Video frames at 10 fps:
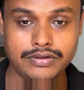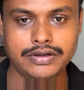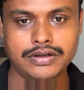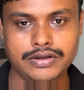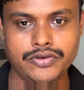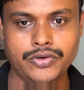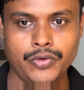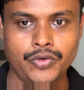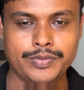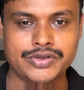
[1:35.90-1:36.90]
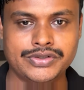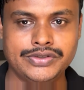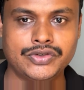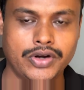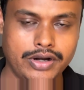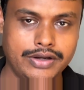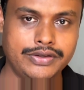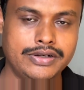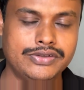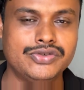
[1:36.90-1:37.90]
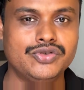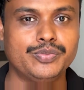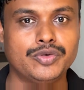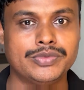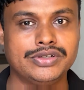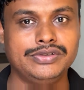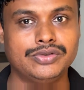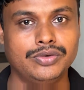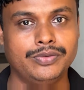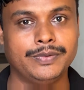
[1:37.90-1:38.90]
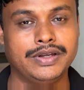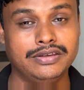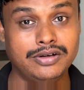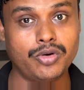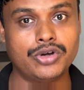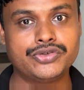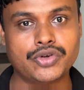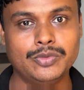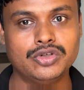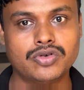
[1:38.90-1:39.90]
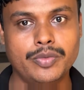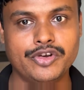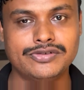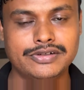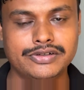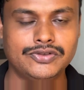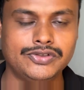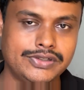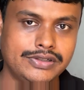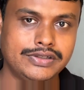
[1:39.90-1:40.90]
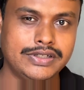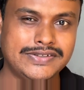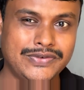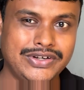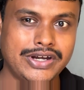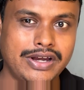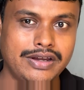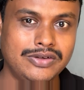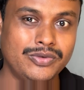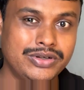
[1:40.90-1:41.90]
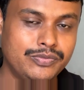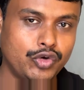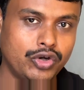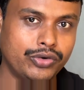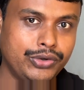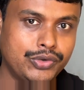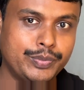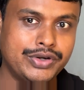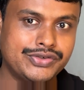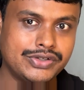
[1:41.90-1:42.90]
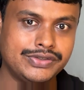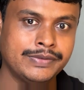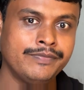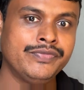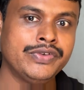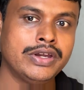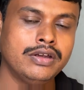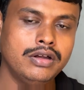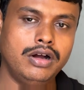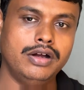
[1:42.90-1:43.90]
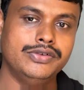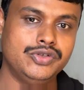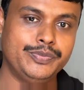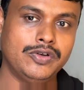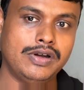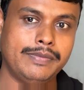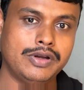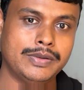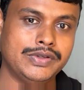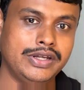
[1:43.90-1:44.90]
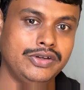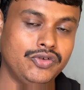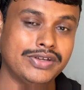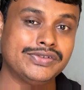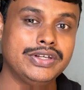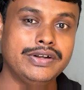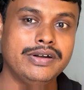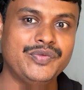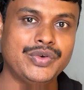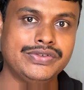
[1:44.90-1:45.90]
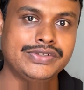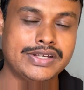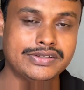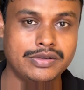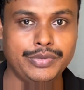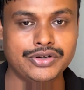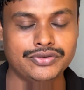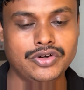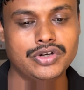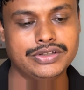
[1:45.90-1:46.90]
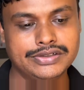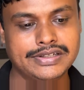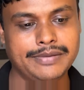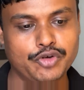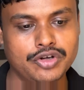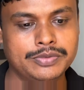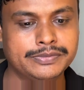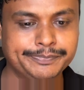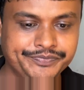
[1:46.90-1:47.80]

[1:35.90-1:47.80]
in your own machines or either in the GPU machine, so the cost of those computational resources is very high. Even if you are going to purchase GPU laptops, then you can see the difference as compared to the others laptops.